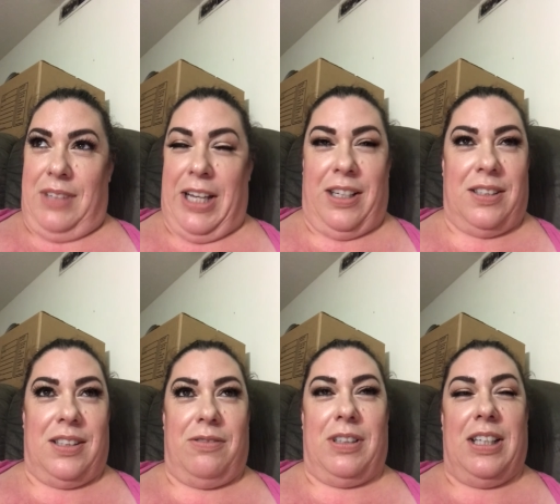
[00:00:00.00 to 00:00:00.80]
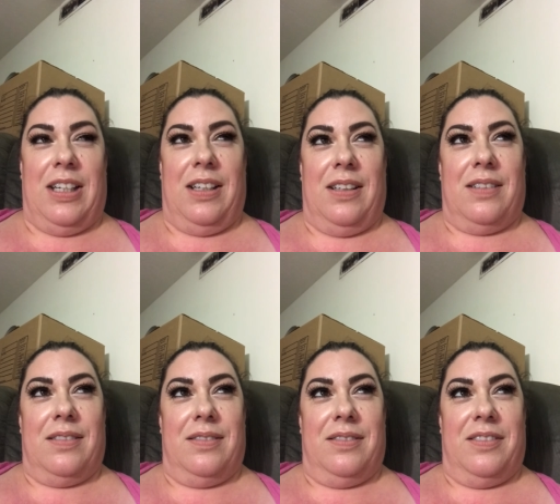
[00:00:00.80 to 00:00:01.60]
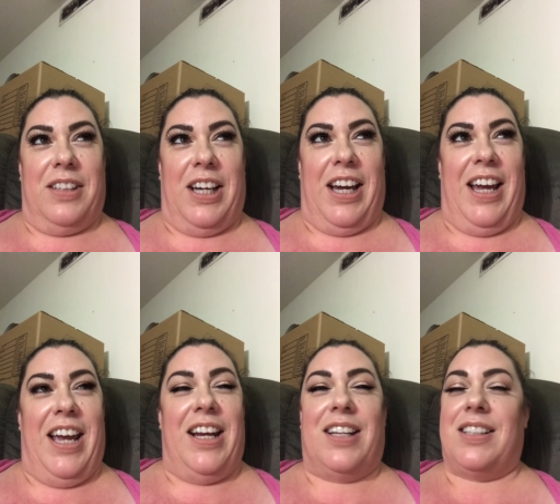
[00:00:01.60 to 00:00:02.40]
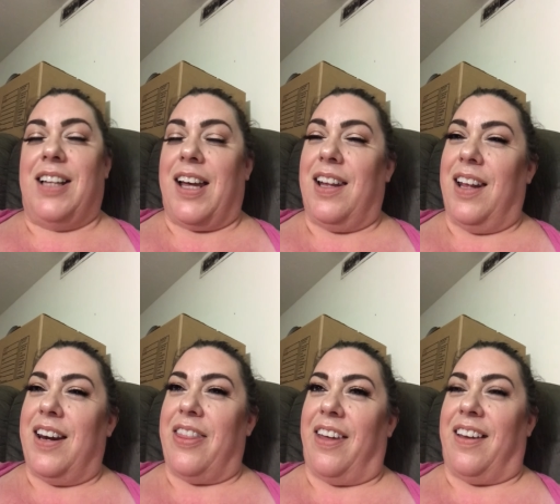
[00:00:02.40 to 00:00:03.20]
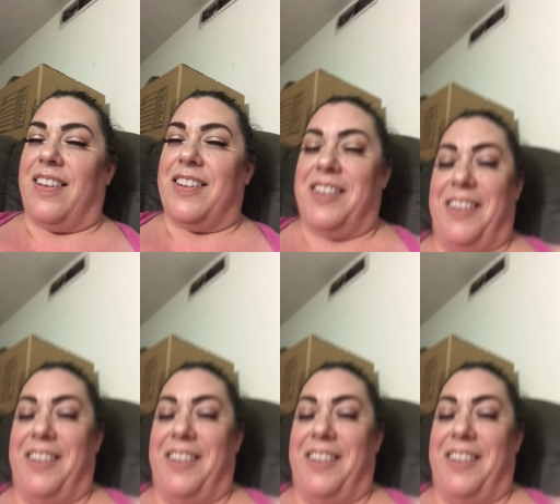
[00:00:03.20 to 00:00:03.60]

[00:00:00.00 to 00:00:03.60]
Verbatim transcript: He doesn't really, he doesn't like a lot of things.